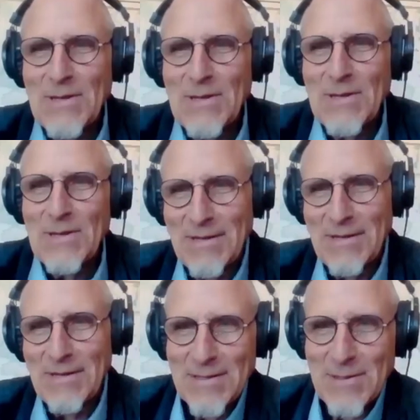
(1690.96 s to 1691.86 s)
Oh, that's
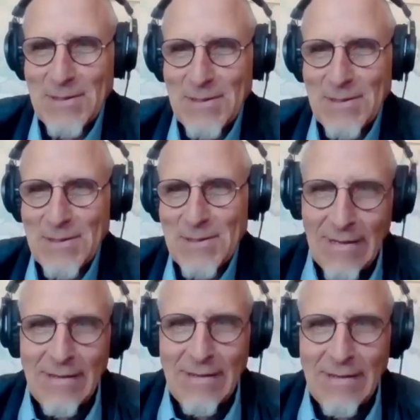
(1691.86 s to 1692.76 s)
great. That's awesome.
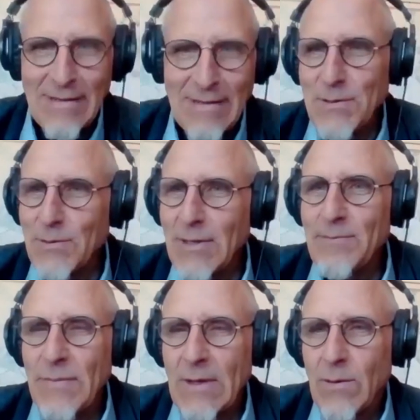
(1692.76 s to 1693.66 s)
I
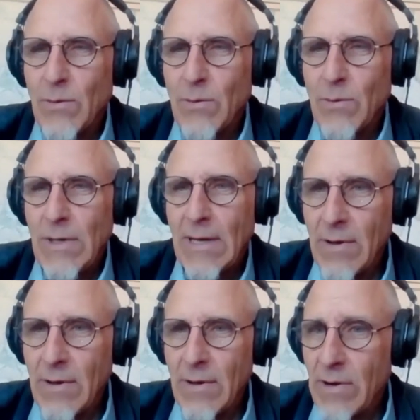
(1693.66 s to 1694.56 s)
too, we
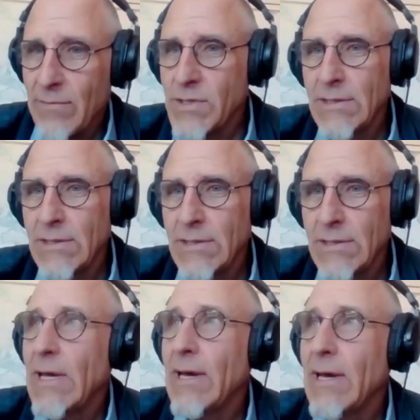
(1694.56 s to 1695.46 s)
are very
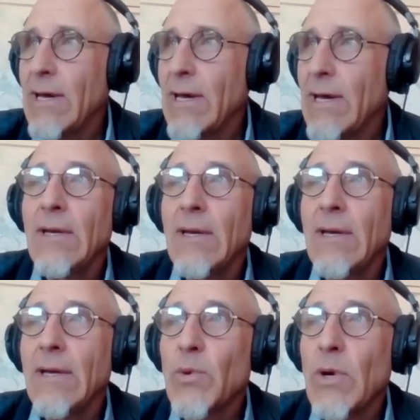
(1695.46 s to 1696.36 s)
fortunate that we have
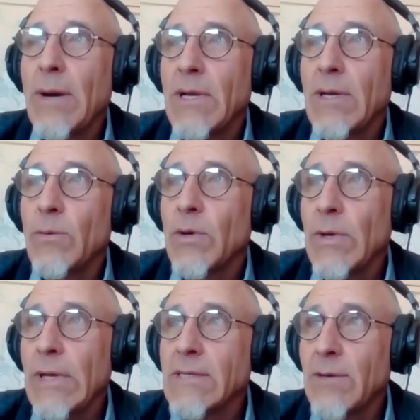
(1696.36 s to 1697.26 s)
a property
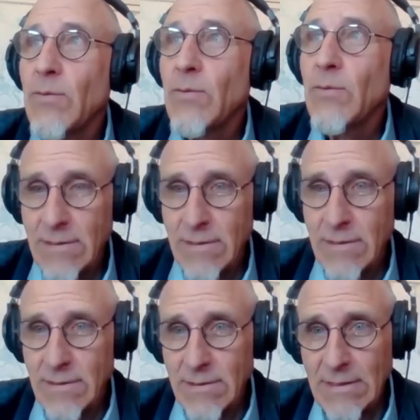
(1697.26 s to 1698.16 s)
where we get
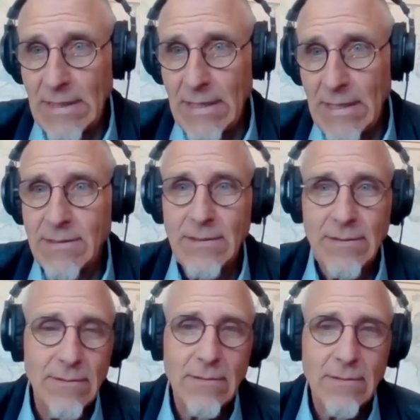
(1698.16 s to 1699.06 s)
sunrises and
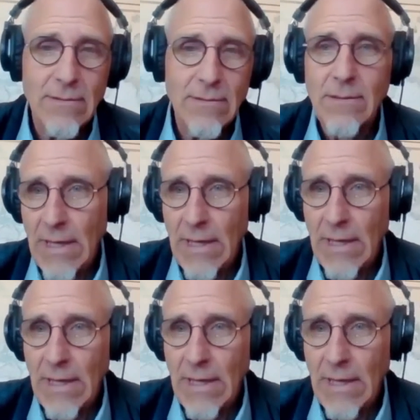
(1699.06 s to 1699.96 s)
sunsets, and holy
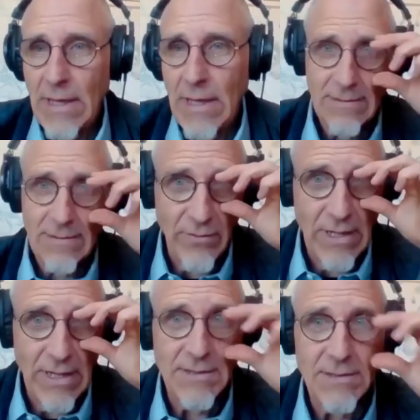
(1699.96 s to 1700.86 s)
cow, is that ever
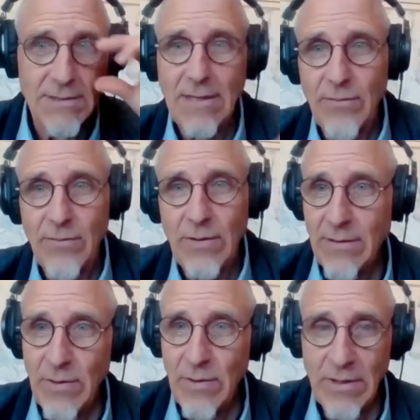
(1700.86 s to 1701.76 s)
nice every
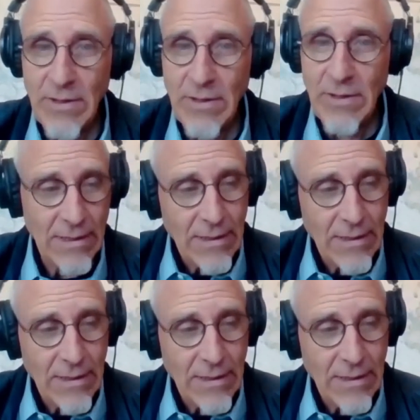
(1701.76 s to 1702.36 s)
day and every evening.